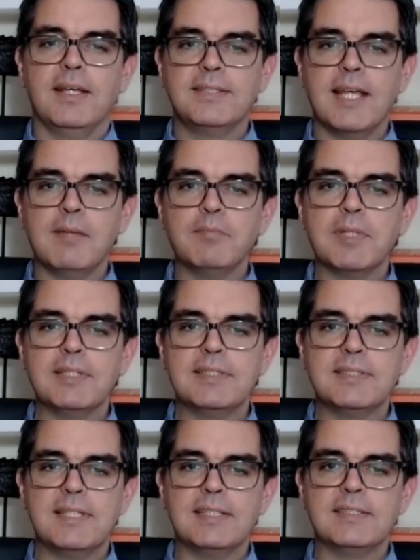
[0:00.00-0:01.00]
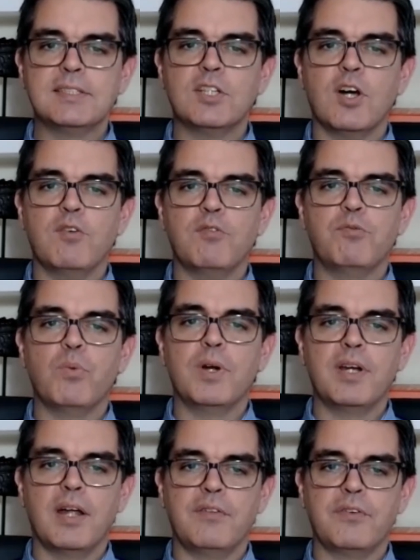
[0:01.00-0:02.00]
The exam consists of
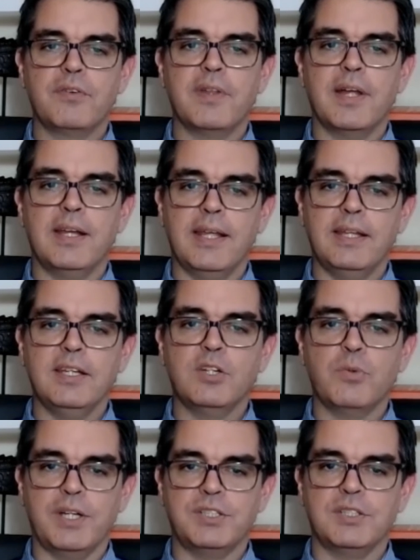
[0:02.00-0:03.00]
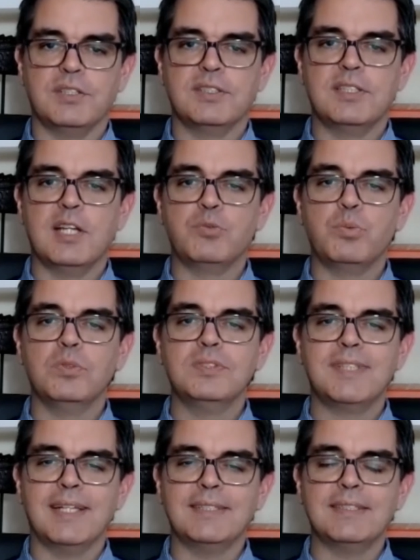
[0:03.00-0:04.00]
180 questions that will
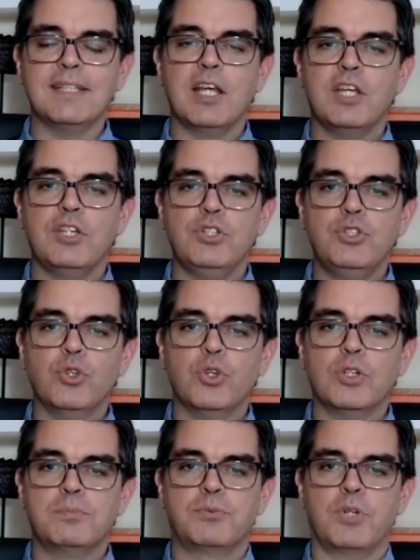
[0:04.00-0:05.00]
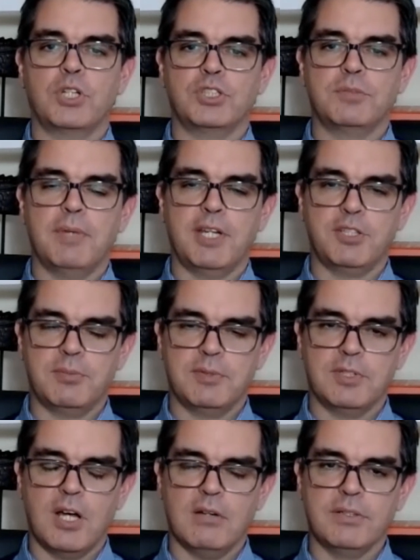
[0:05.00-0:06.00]
test your project
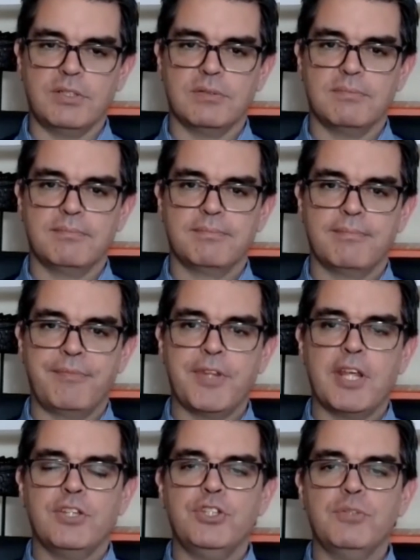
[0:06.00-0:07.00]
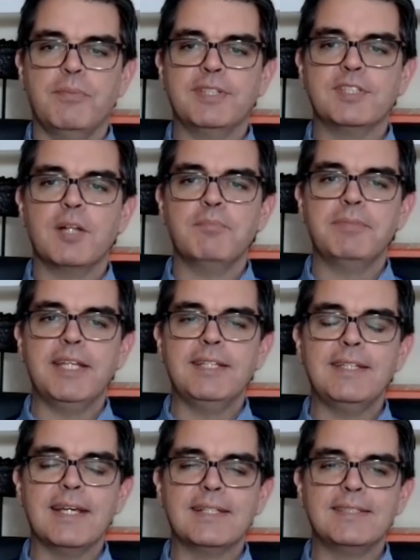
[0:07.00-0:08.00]
management knowledge. You must
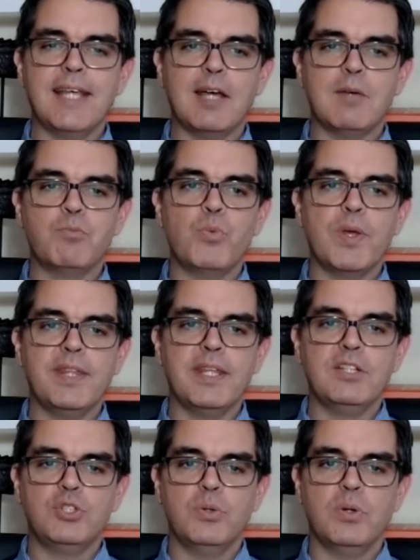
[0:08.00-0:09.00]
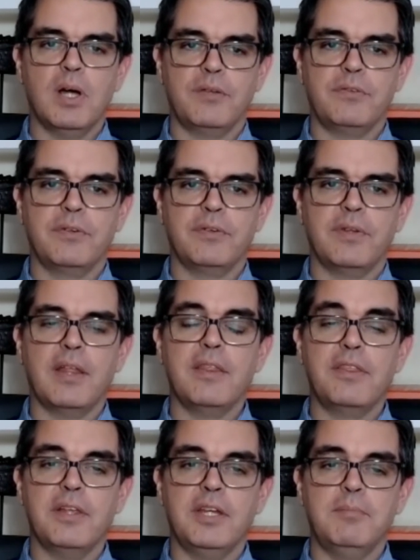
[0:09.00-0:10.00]
complete the exam within
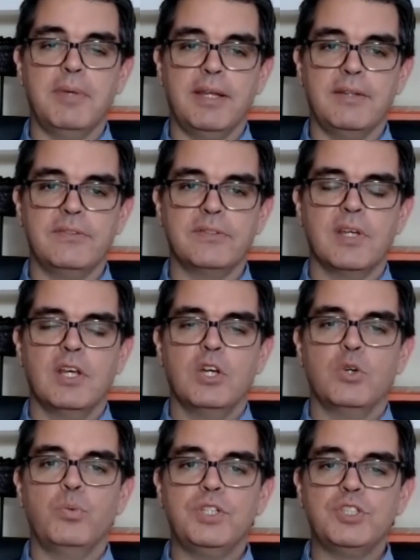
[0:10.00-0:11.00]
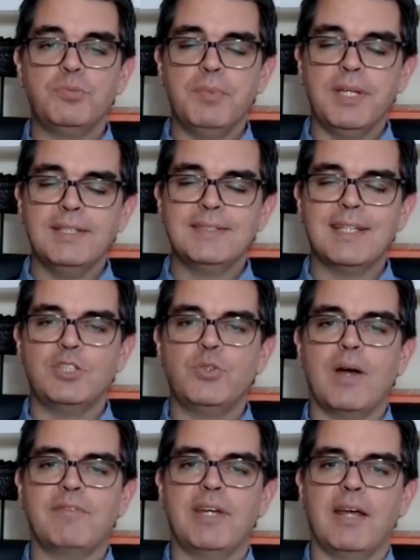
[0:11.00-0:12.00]
230 minutes, which means
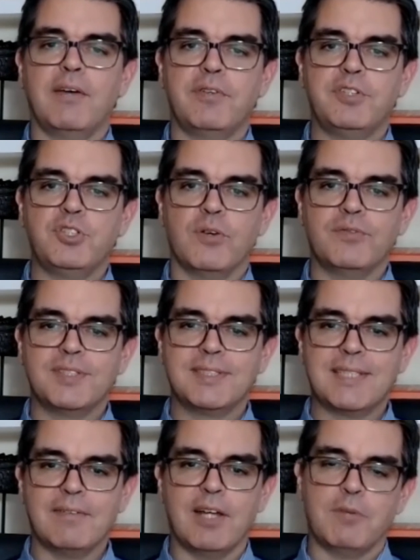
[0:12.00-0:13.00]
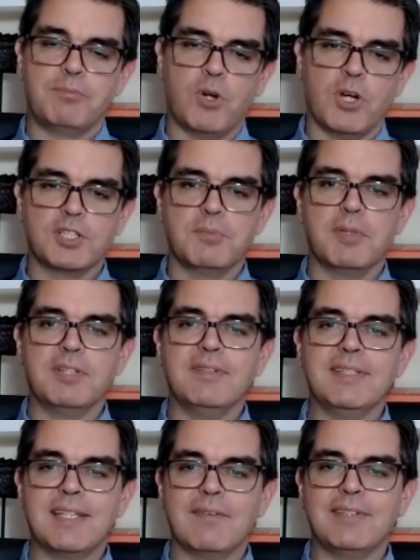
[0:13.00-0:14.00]
that you have an average of
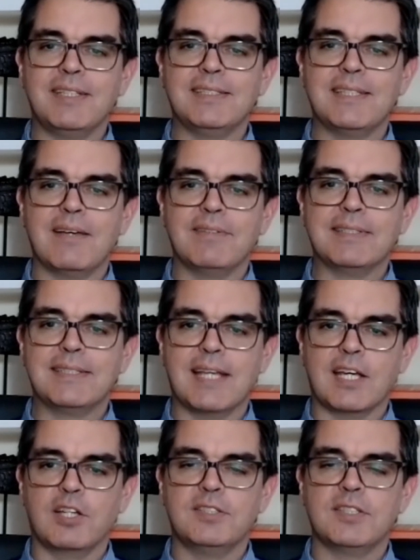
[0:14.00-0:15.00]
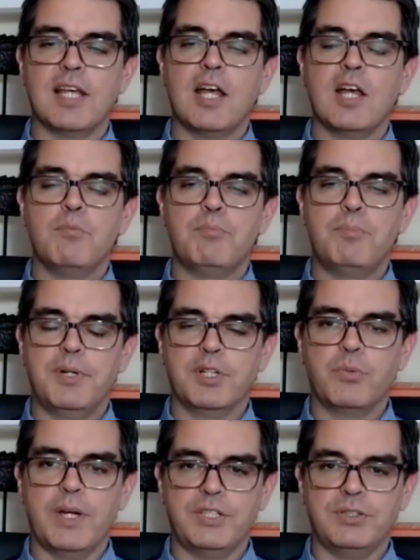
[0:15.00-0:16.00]
approximately 77 seconds
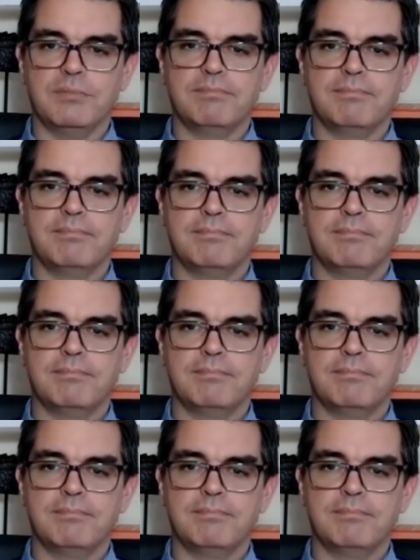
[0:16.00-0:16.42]
per question.